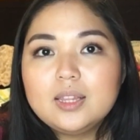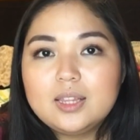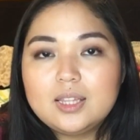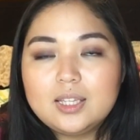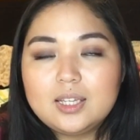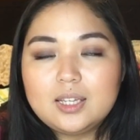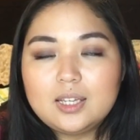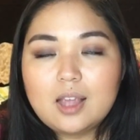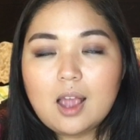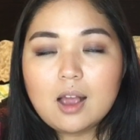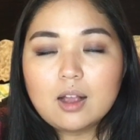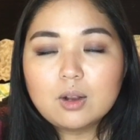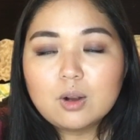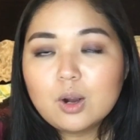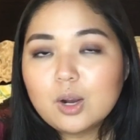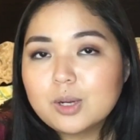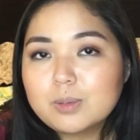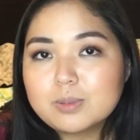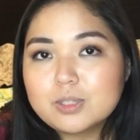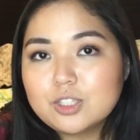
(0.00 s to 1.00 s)
the
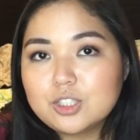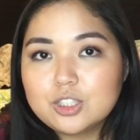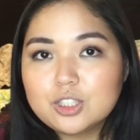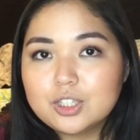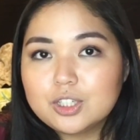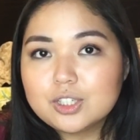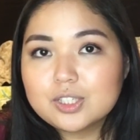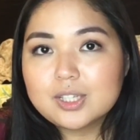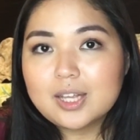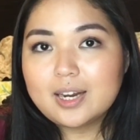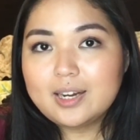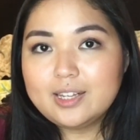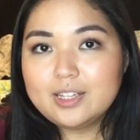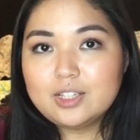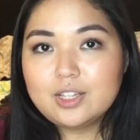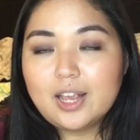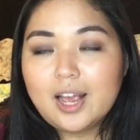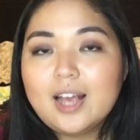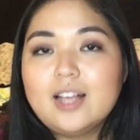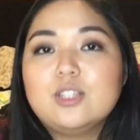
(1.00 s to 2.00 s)
carbs and sugars that
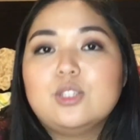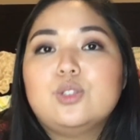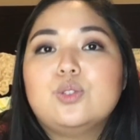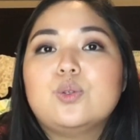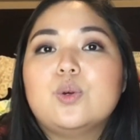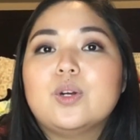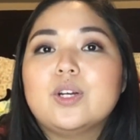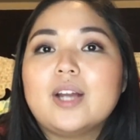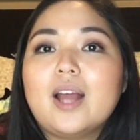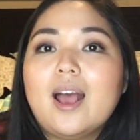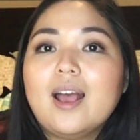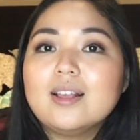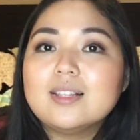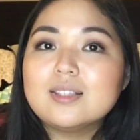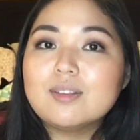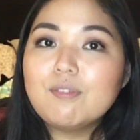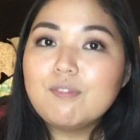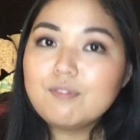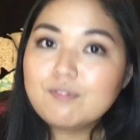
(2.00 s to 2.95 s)
it has stored as